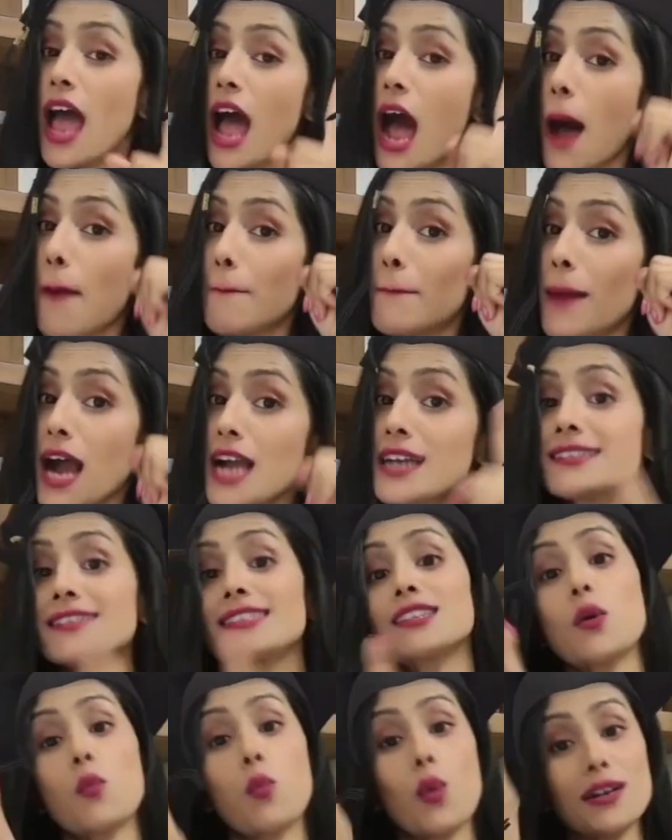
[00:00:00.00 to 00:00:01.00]

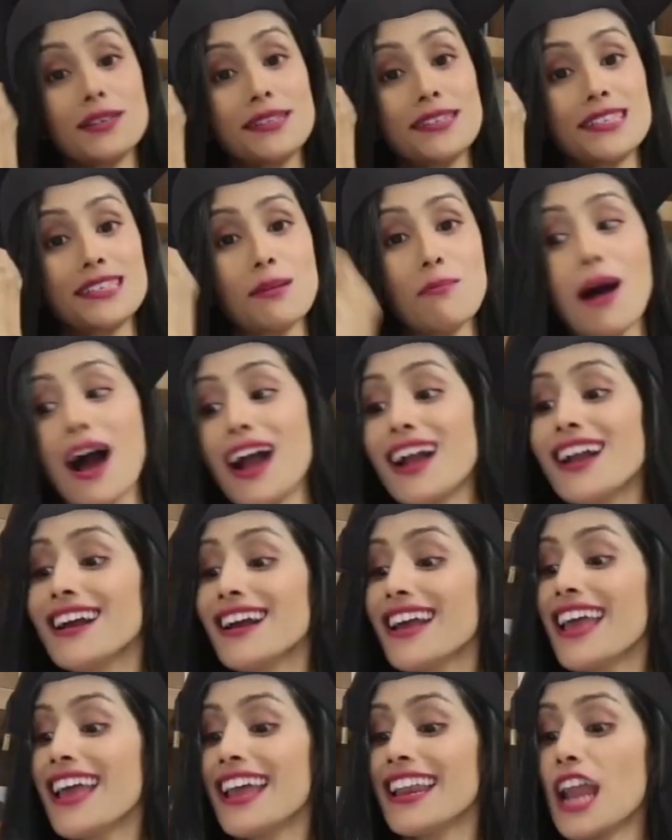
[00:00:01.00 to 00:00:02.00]
Amongst versus among.
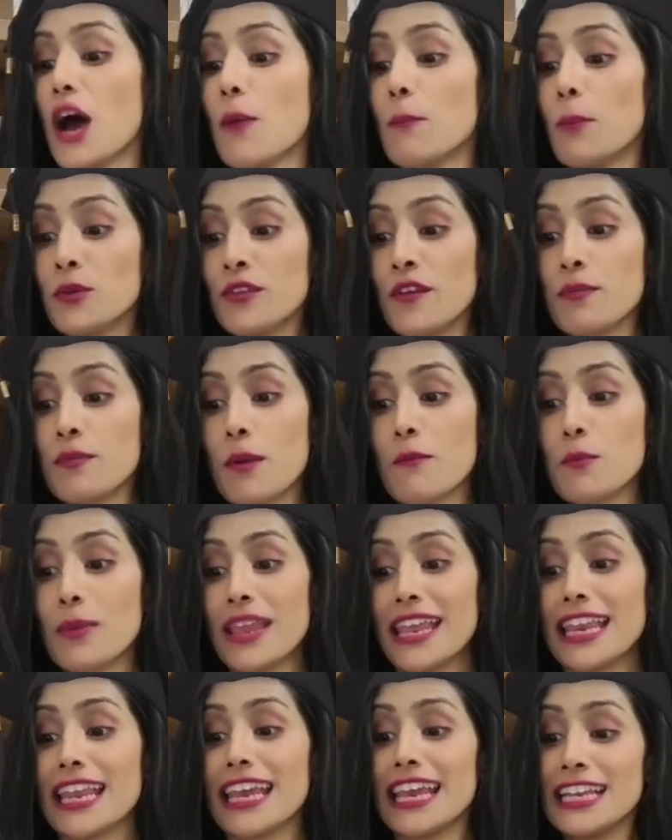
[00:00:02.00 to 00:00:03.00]
Now, both of them
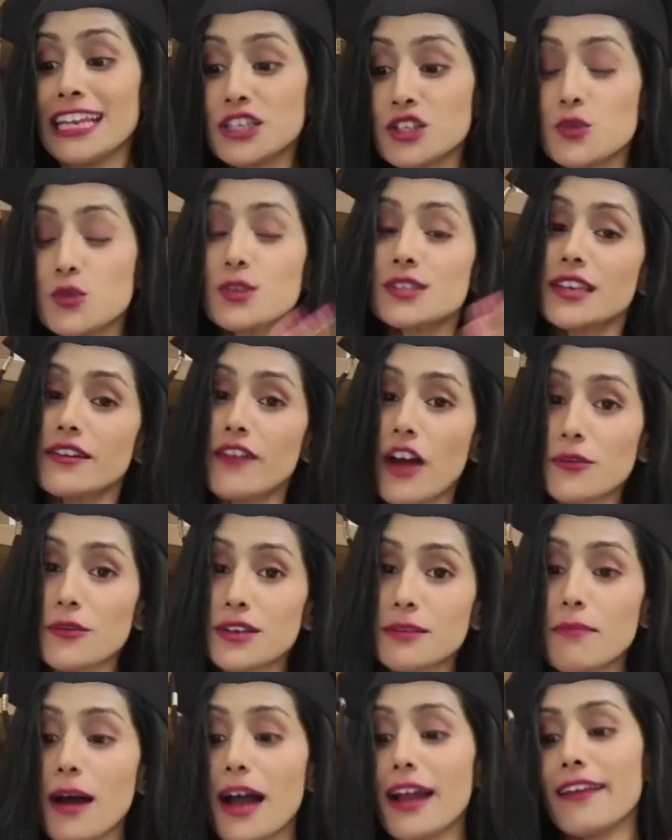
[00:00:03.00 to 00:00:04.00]
mean into,
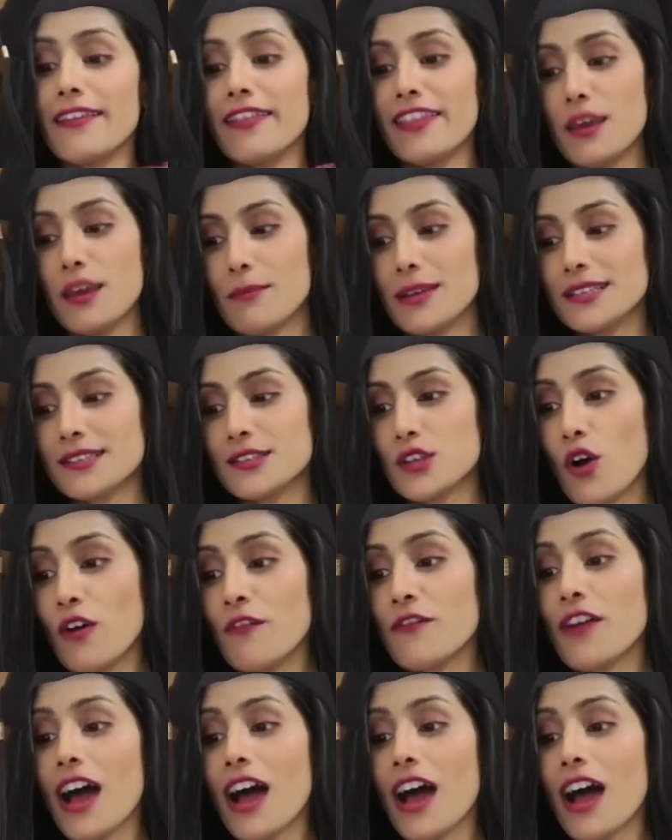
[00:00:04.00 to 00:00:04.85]
surrounded by, in the midst of.